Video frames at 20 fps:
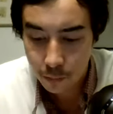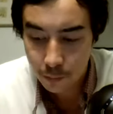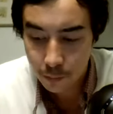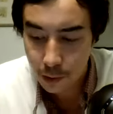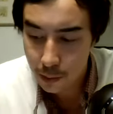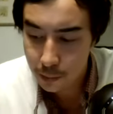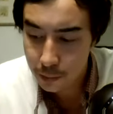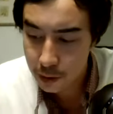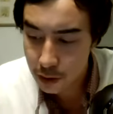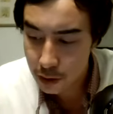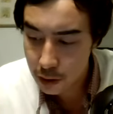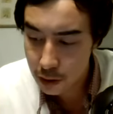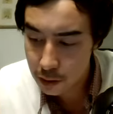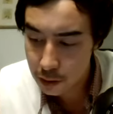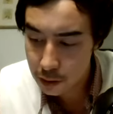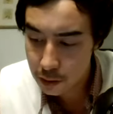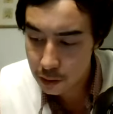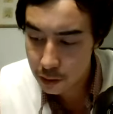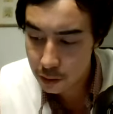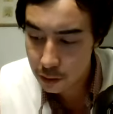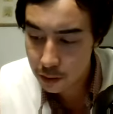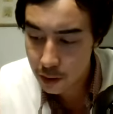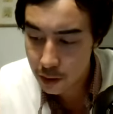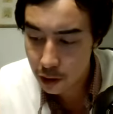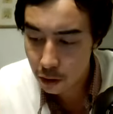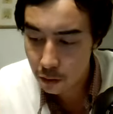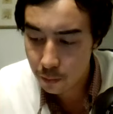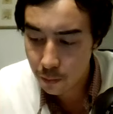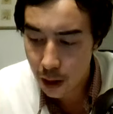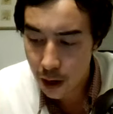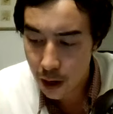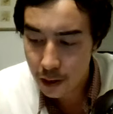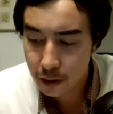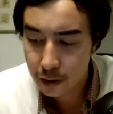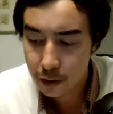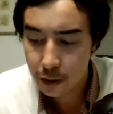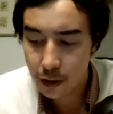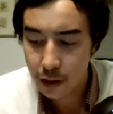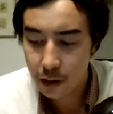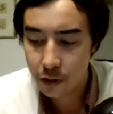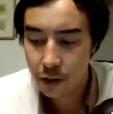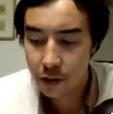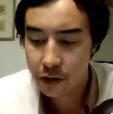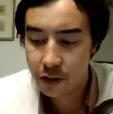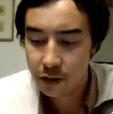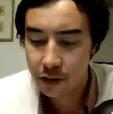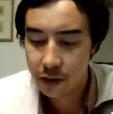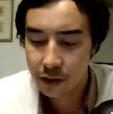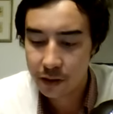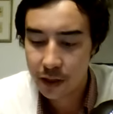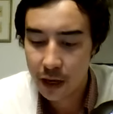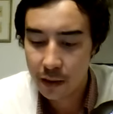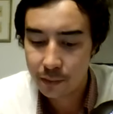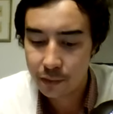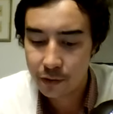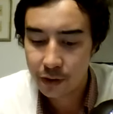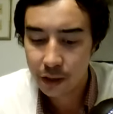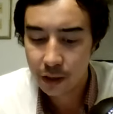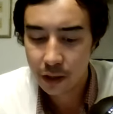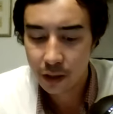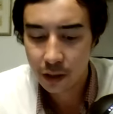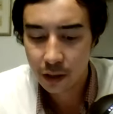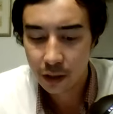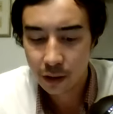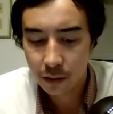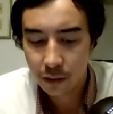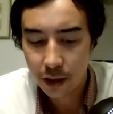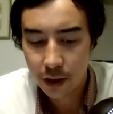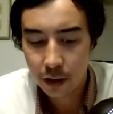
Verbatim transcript: the Republicans they don't mind increasing the debt ceiling.